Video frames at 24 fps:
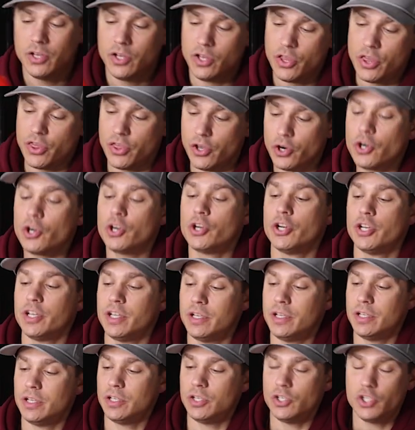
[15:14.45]

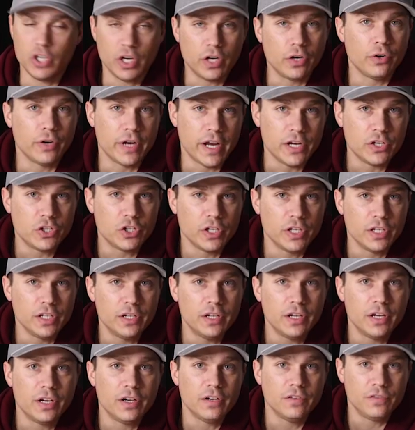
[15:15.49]
third
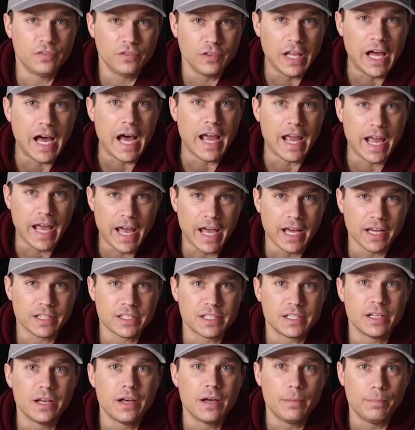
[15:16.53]
generation Fly
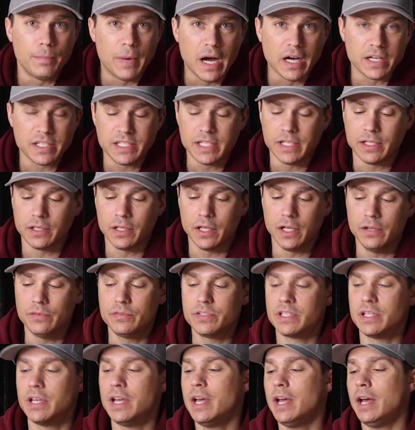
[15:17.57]
X boxing
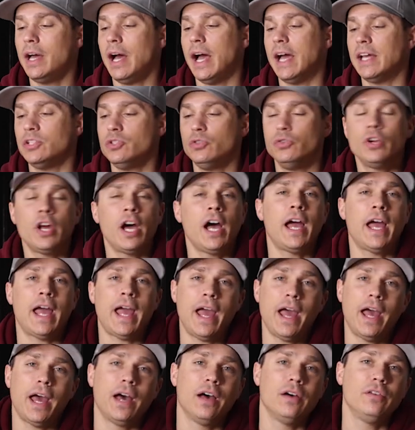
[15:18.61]
gloves. I do not
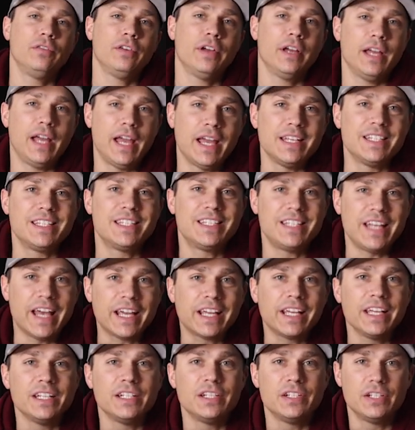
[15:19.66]
have a
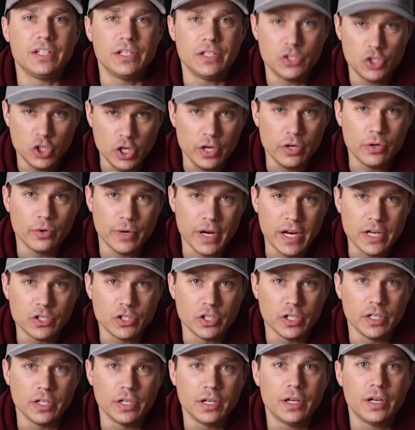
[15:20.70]
second
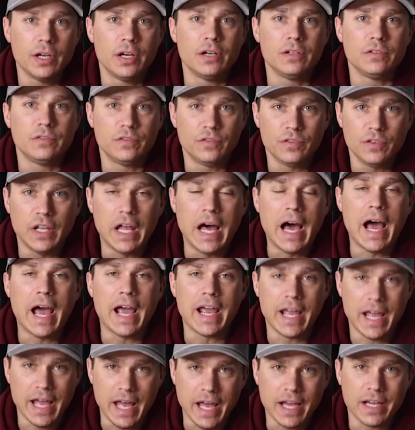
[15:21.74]
generation
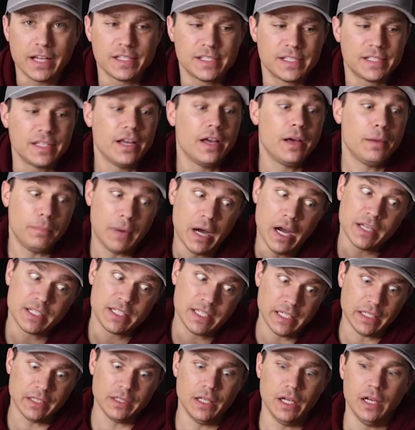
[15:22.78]
Fly X
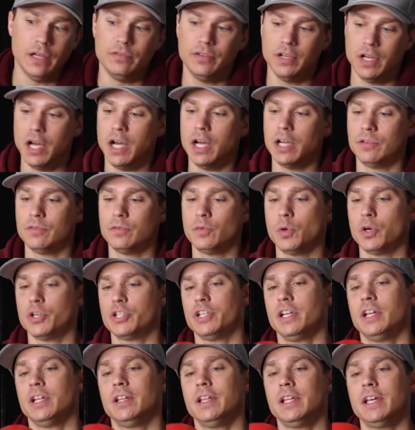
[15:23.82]
boxing glove,
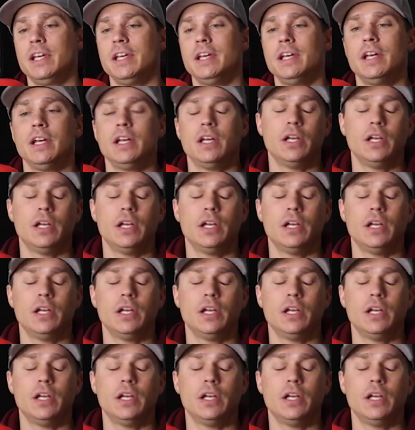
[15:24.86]
unfortunately.